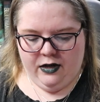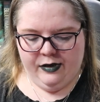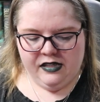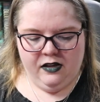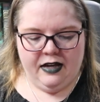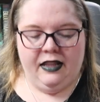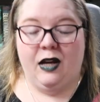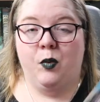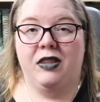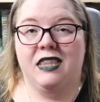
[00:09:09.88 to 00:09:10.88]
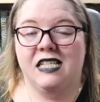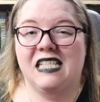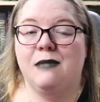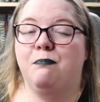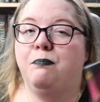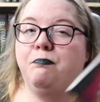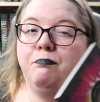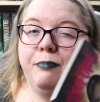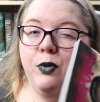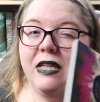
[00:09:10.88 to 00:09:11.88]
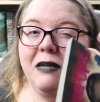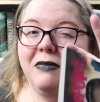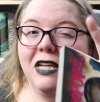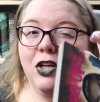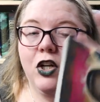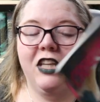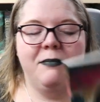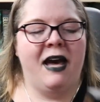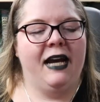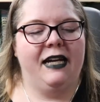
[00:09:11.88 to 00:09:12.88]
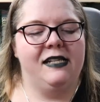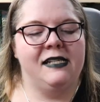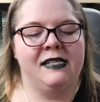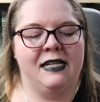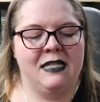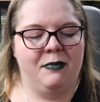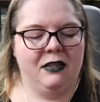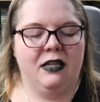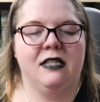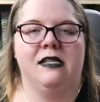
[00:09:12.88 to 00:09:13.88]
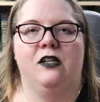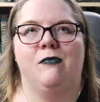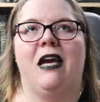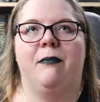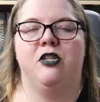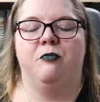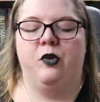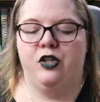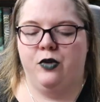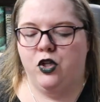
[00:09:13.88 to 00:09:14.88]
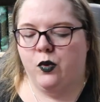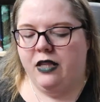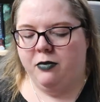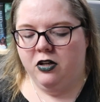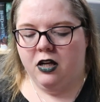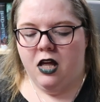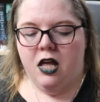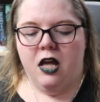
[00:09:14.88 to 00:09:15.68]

I always look at like what the spooky meter on the back is because that typically tells me how much I'm going to enjoy the book.